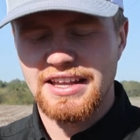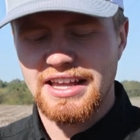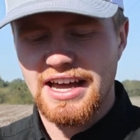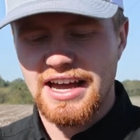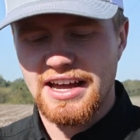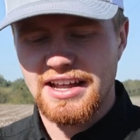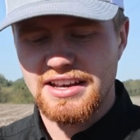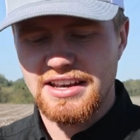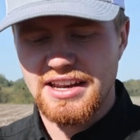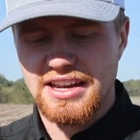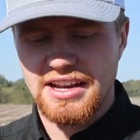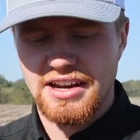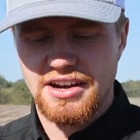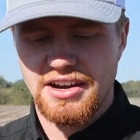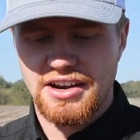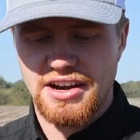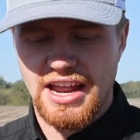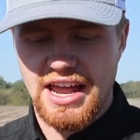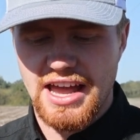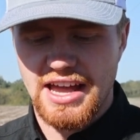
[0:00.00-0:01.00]
the cotton
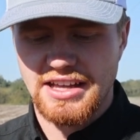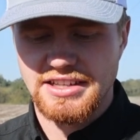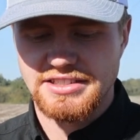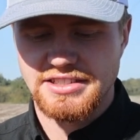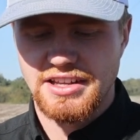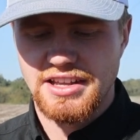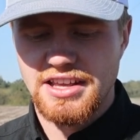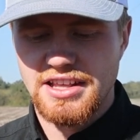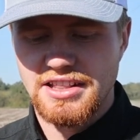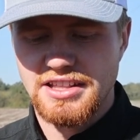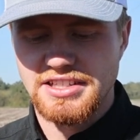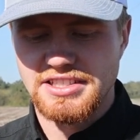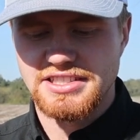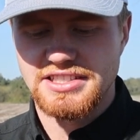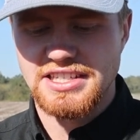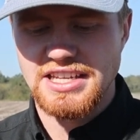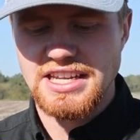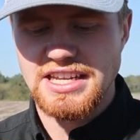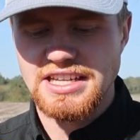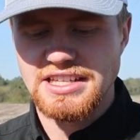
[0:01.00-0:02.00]
here has the
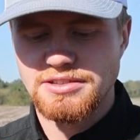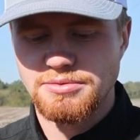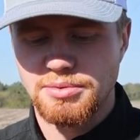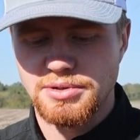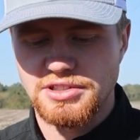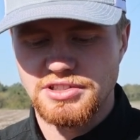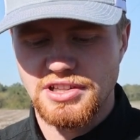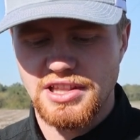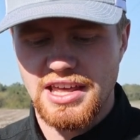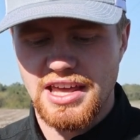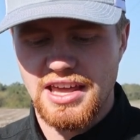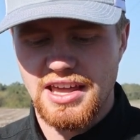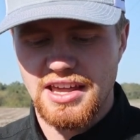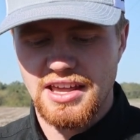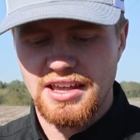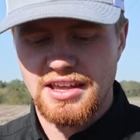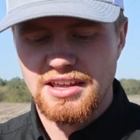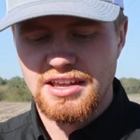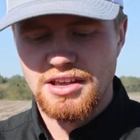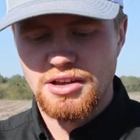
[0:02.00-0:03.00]
seeds, which
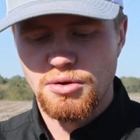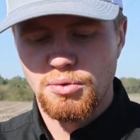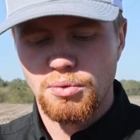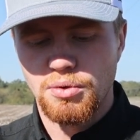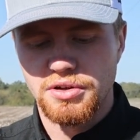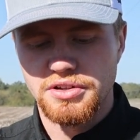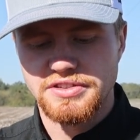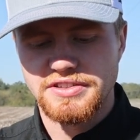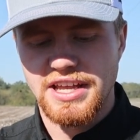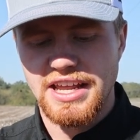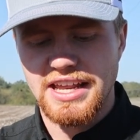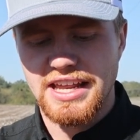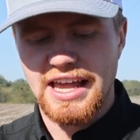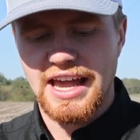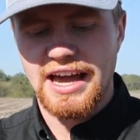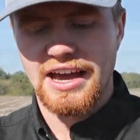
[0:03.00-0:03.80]
they will take